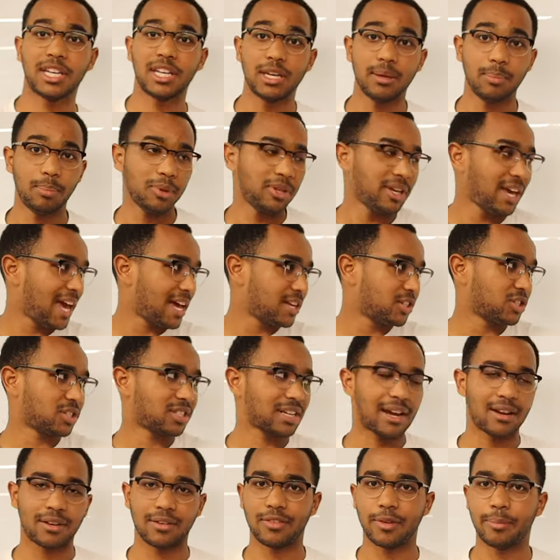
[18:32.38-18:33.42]
keep the
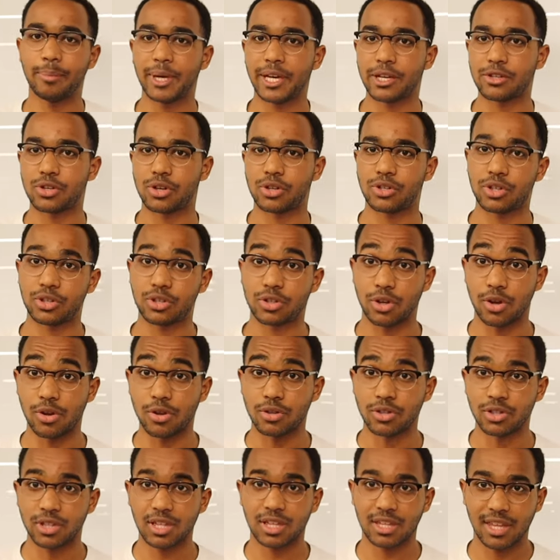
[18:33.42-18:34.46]
edges out of the picture just so
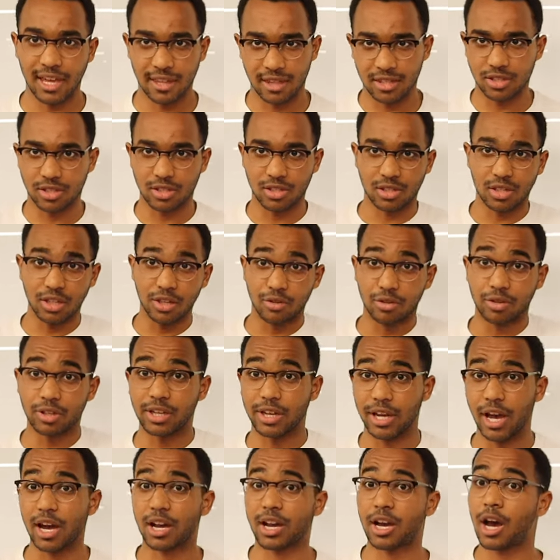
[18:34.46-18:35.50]
you see that this is
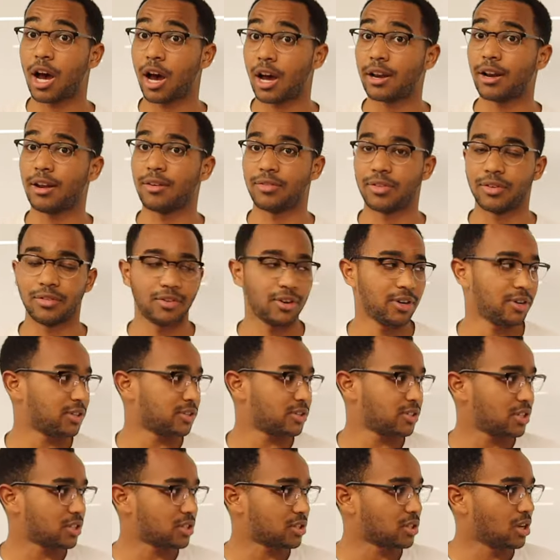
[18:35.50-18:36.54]
literally a cut of the
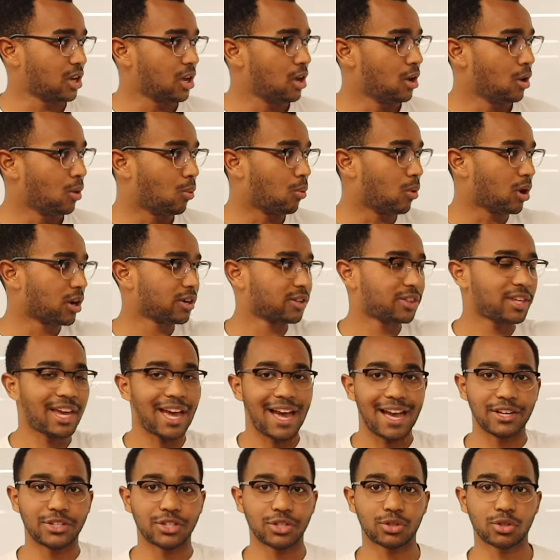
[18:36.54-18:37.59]
vertices, what are
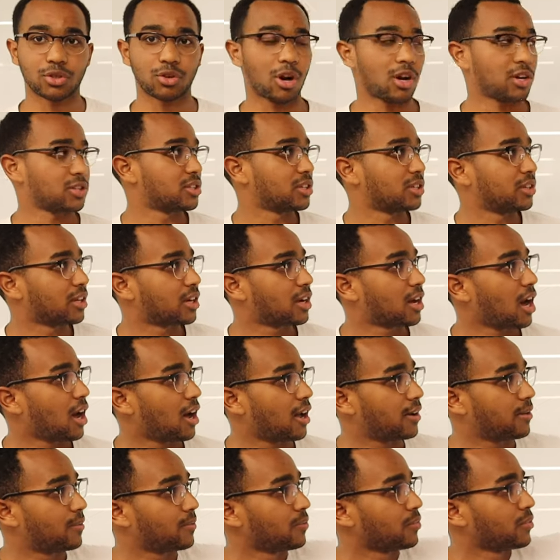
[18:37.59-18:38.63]
the edges crossing the
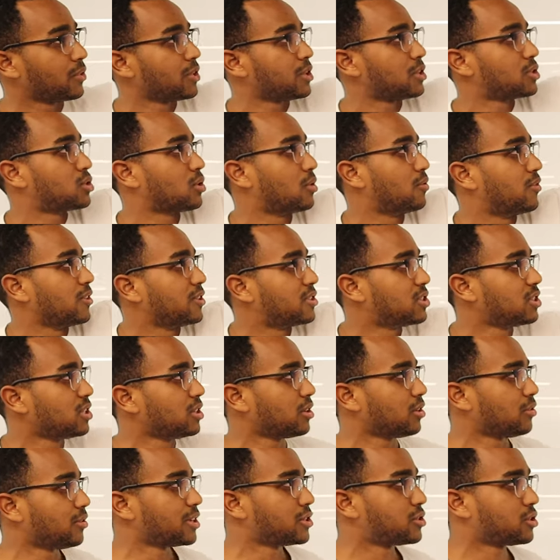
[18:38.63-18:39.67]
cut? So if we see
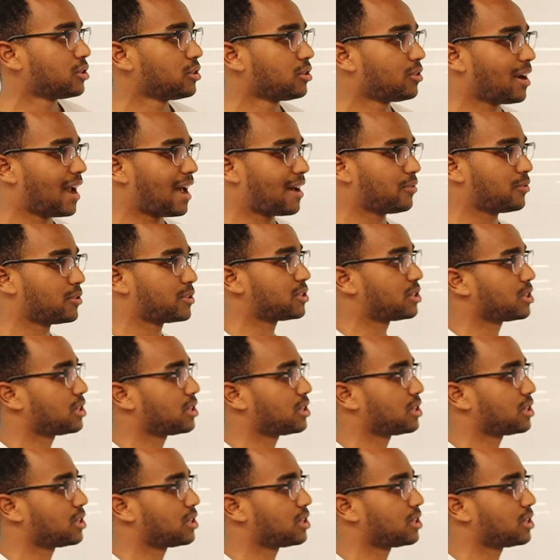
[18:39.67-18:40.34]
the original graph, we